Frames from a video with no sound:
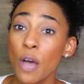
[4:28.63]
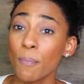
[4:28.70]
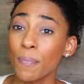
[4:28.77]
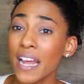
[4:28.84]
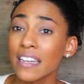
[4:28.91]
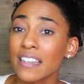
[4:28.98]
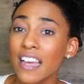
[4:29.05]

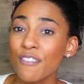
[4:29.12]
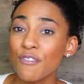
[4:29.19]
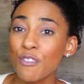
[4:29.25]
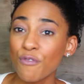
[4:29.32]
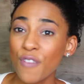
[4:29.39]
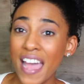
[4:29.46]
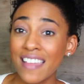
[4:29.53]
But I love
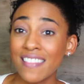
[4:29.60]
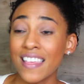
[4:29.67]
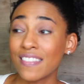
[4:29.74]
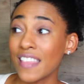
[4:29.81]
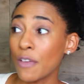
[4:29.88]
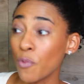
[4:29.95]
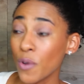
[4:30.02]
the fact
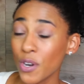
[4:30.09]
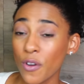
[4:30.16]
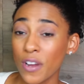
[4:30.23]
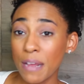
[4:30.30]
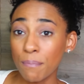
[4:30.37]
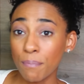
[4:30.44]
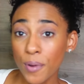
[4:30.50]
that they went
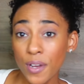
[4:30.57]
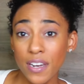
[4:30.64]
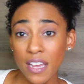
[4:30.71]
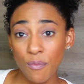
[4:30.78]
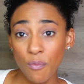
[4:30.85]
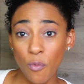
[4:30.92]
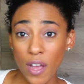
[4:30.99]
on and put
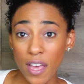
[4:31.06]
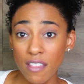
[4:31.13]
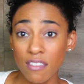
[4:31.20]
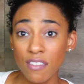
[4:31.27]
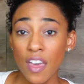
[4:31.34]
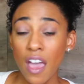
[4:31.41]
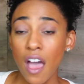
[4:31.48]
him
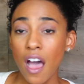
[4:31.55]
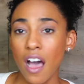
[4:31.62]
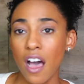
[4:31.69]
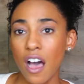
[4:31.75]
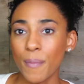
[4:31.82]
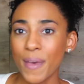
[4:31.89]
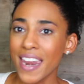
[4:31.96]
with
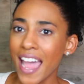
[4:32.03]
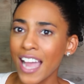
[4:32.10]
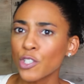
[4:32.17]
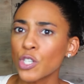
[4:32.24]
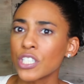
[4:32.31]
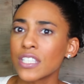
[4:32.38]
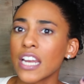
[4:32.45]
an
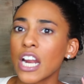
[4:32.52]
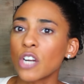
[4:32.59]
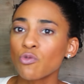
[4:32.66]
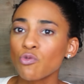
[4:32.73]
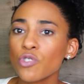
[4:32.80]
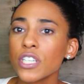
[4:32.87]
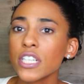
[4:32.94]
actress that I
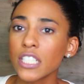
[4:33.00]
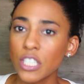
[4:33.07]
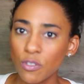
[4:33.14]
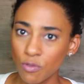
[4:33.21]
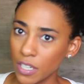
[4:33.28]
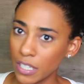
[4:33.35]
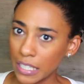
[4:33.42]

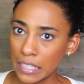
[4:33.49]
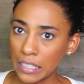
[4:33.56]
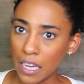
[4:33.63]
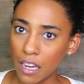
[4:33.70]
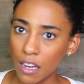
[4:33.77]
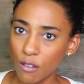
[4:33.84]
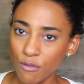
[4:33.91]
really, really
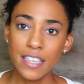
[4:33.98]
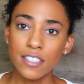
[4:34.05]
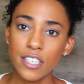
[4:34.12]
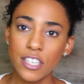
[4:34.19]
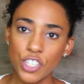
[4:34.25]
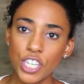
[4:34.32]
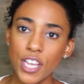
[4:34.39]
love,
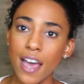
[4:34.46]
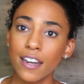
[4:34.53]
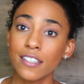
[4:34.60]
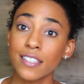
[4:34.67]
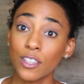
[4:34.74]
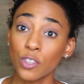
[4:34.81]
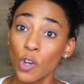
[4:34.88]
is
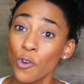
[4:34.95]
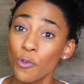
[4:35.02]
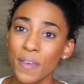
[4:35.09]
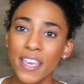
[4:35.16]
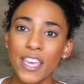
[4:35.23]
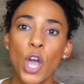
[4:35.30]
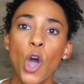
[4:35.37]
Ishihara
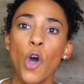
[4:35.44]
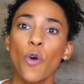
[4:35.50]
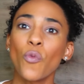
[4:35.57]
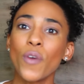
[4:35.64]
Satomi,